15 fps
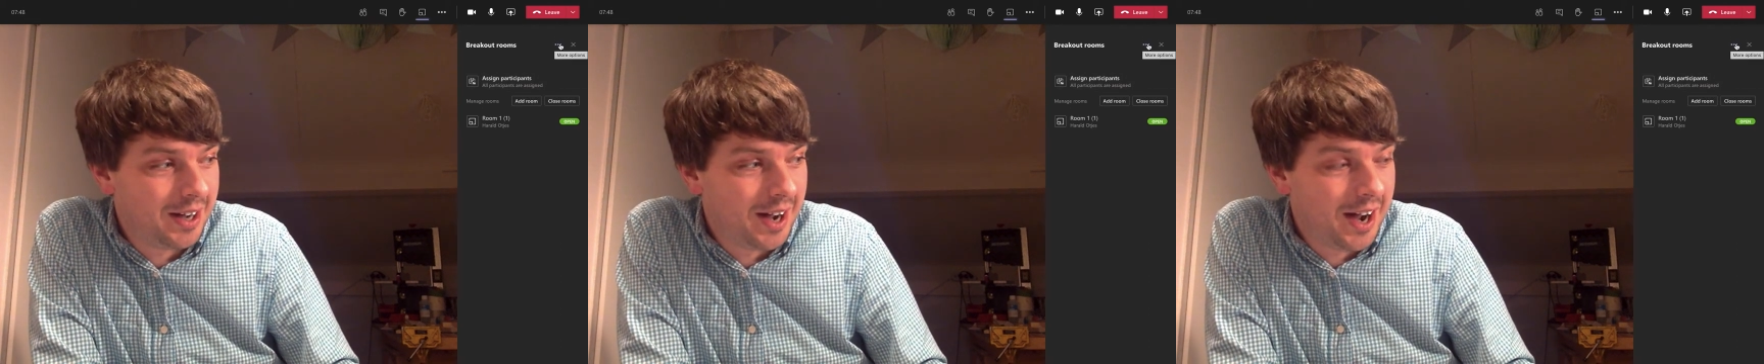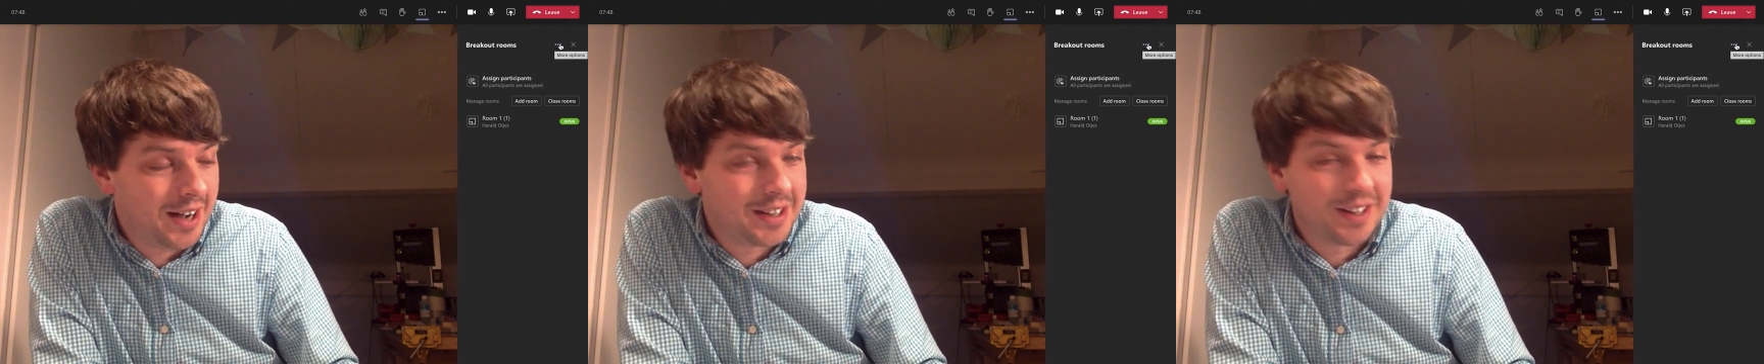
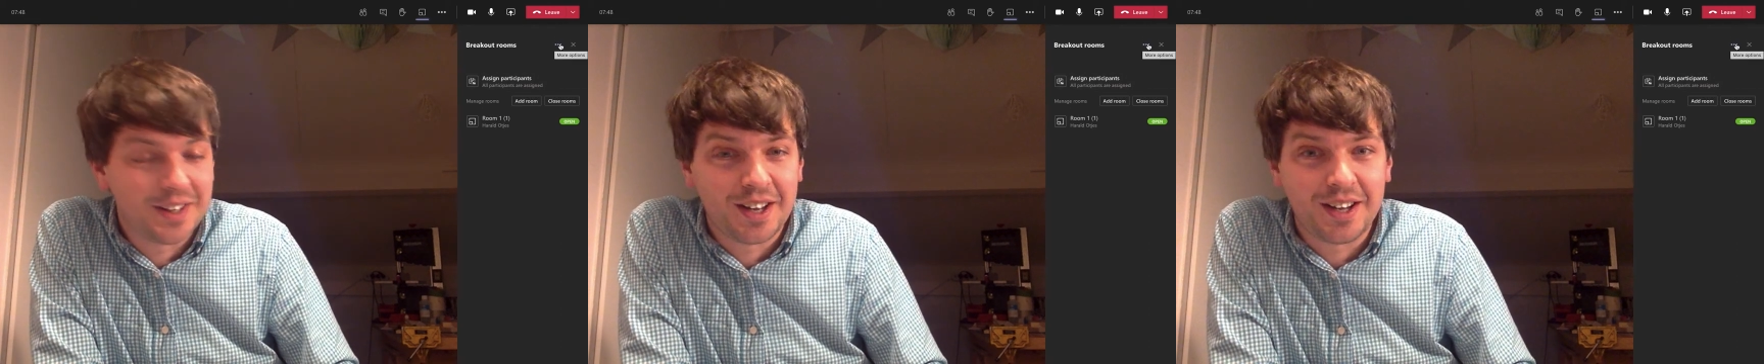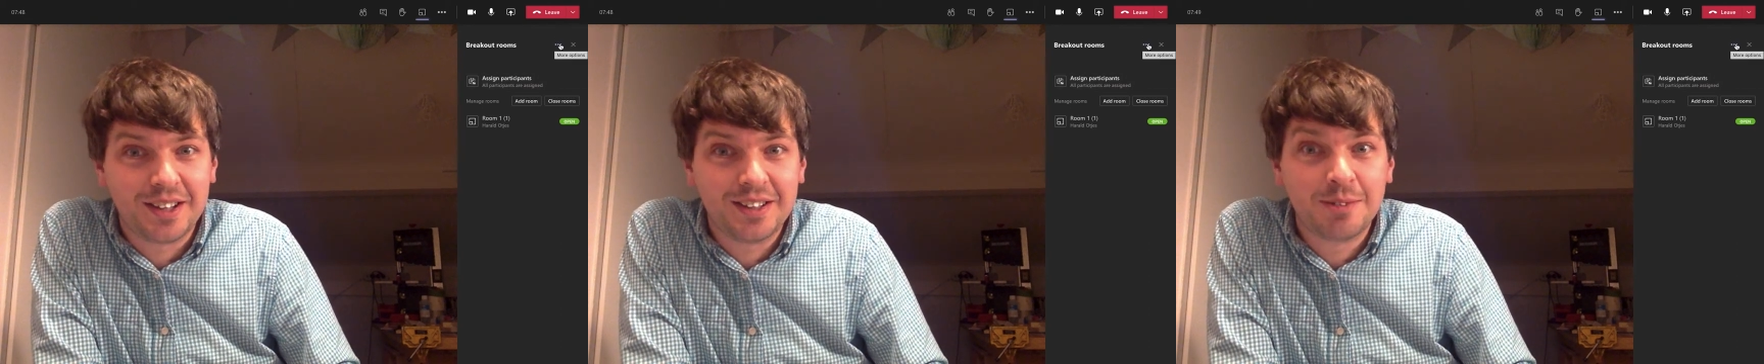I
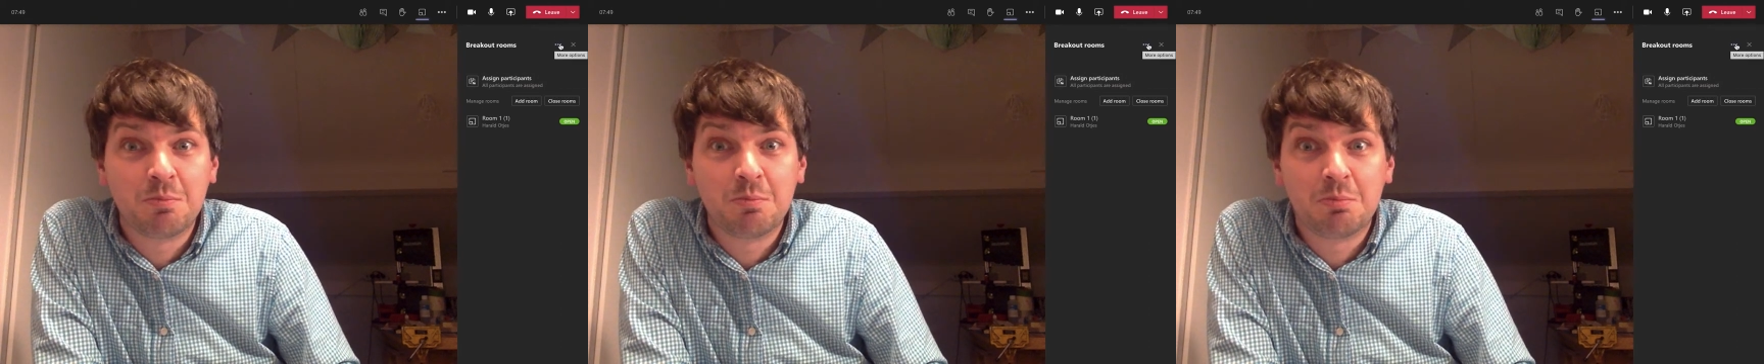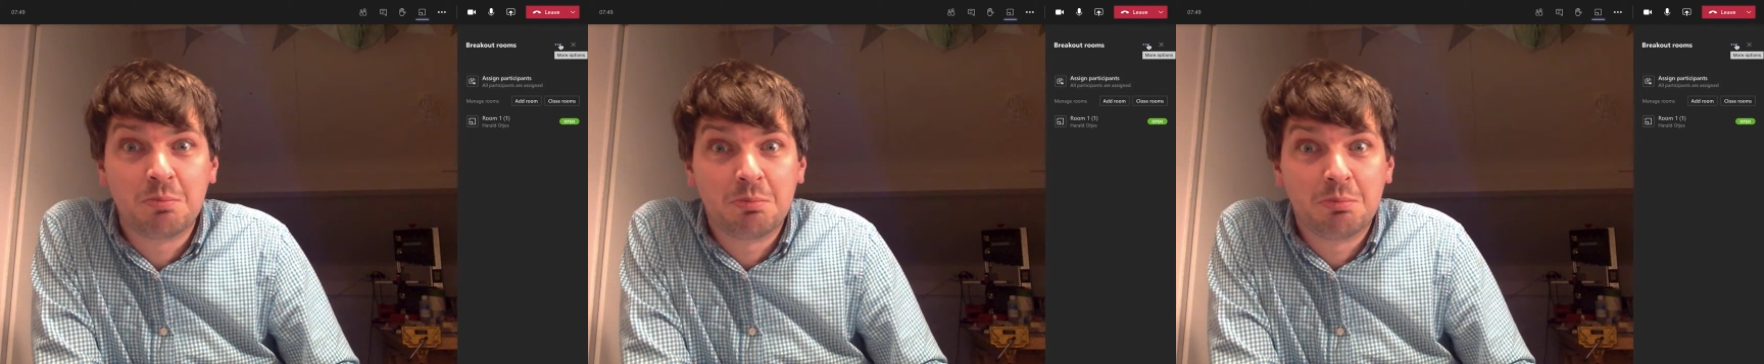can
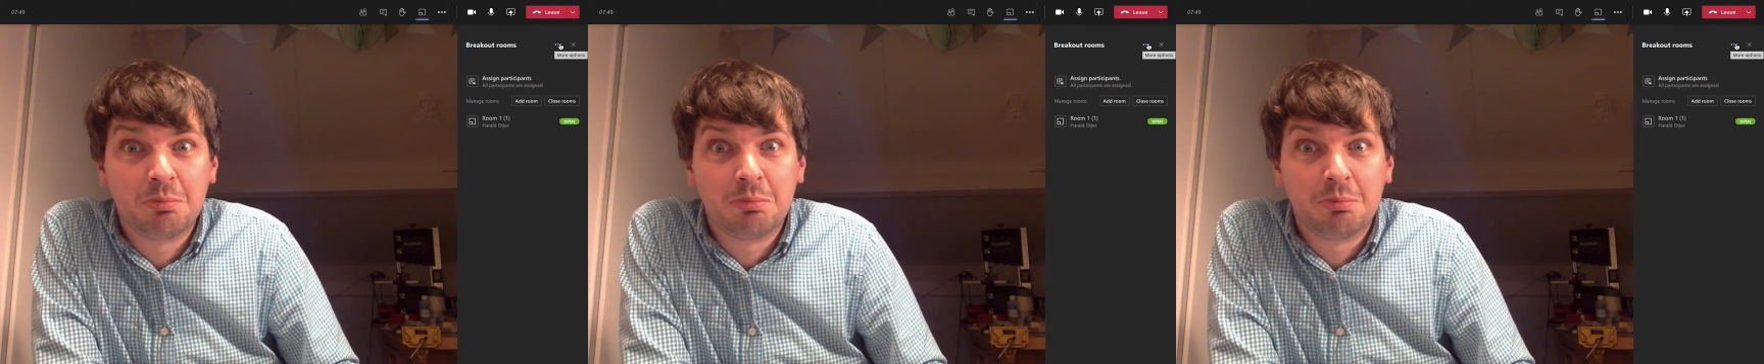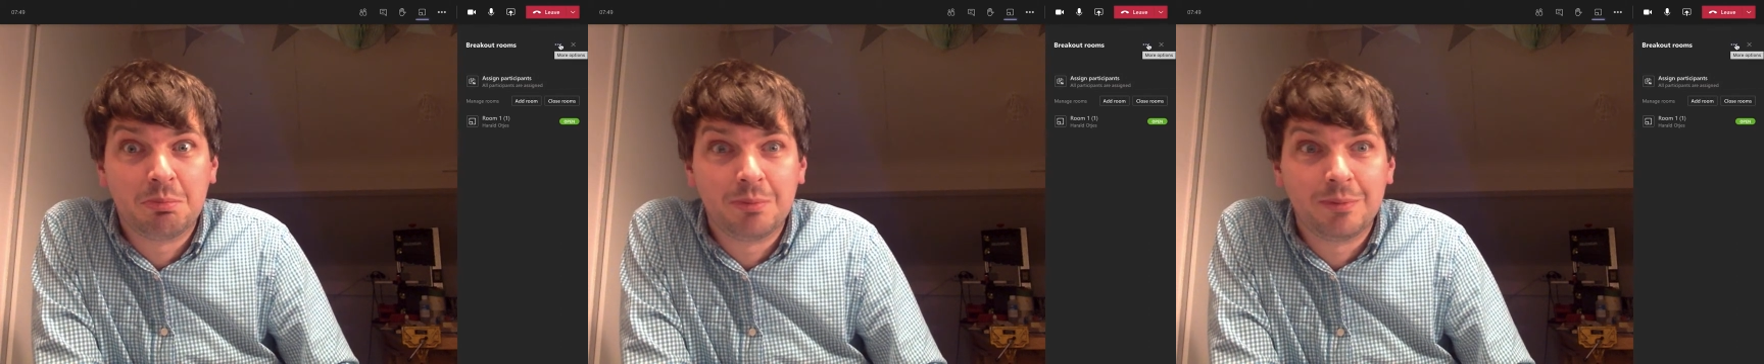
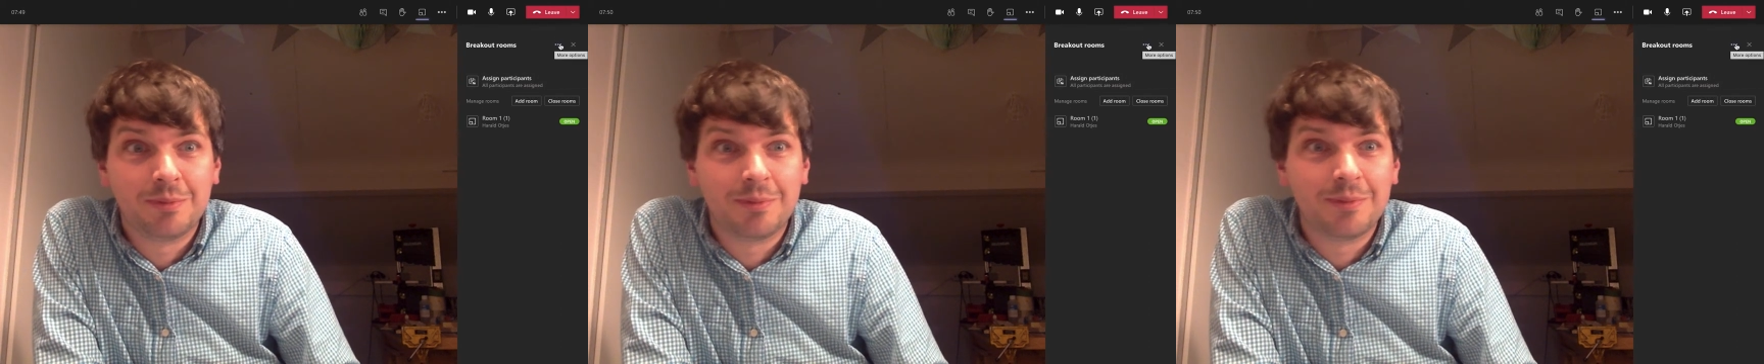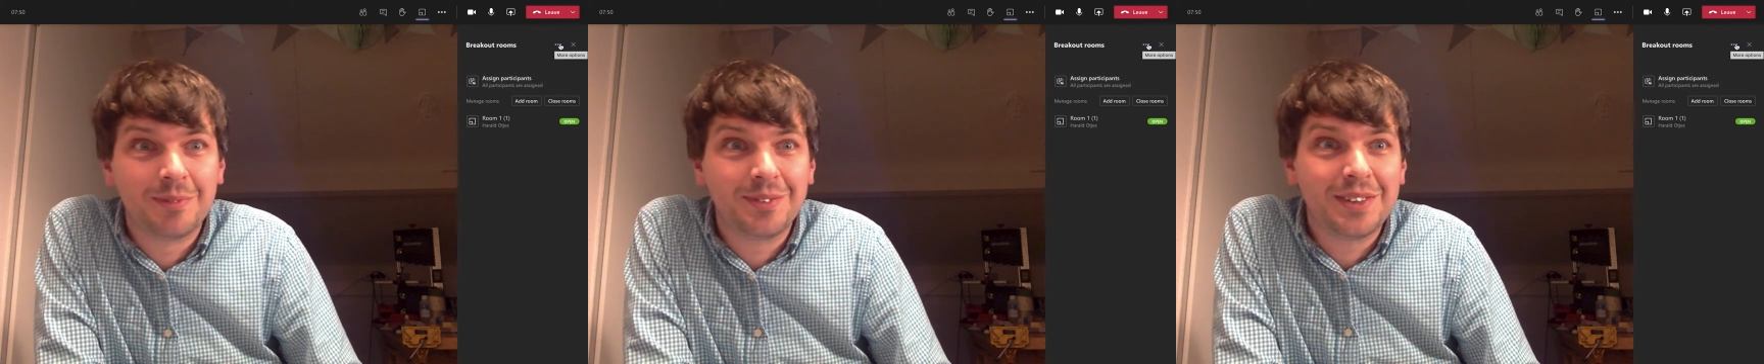
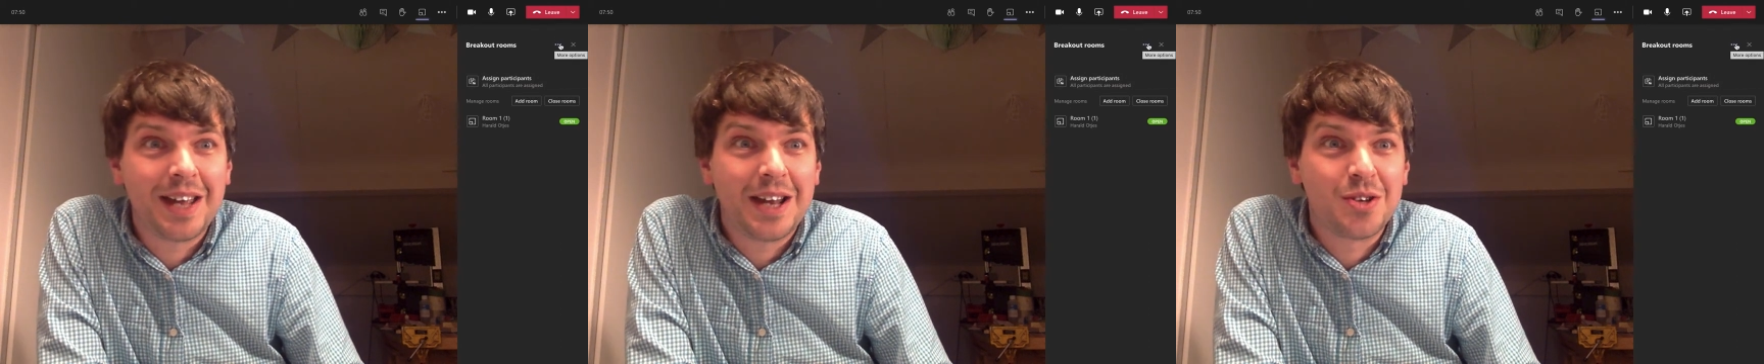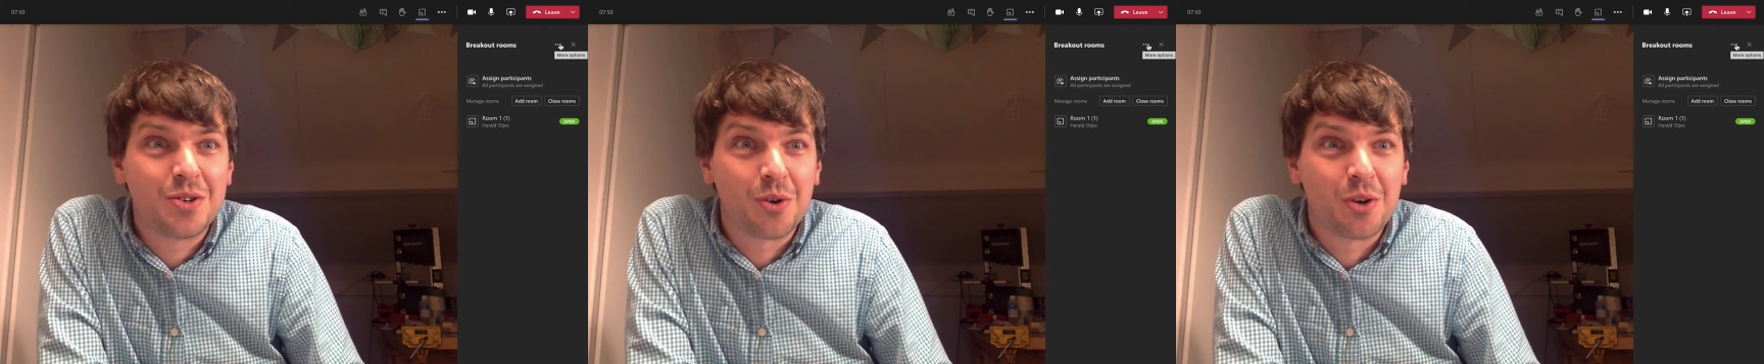enjoy